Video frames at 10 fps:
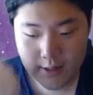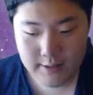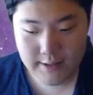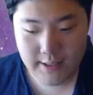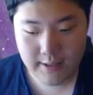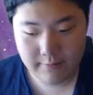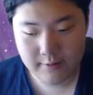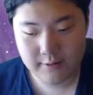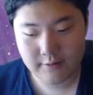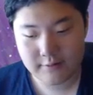Decided I
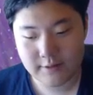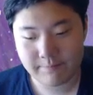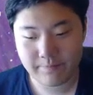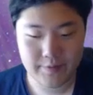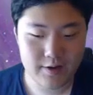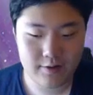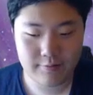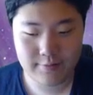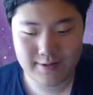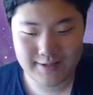want to use it. Oh,
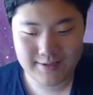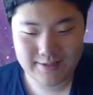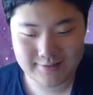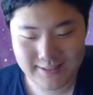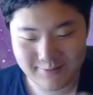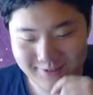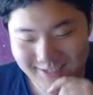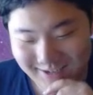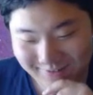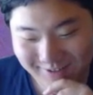we looks like we're gonna
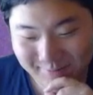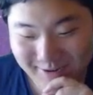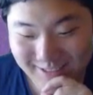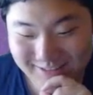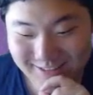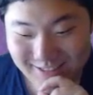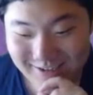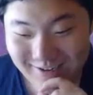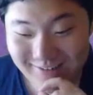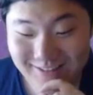get a rematch.
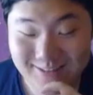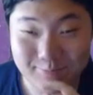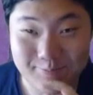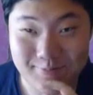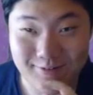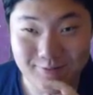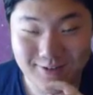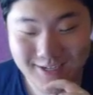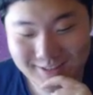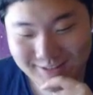Oh, this is beautiful.
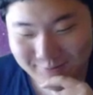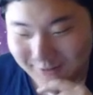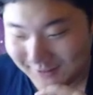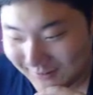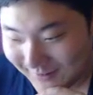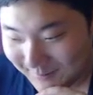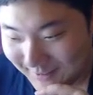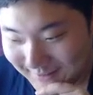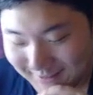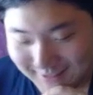I actually wanted a
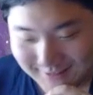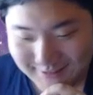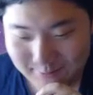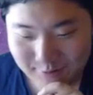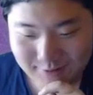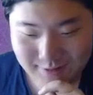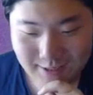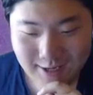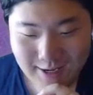rematch against this person.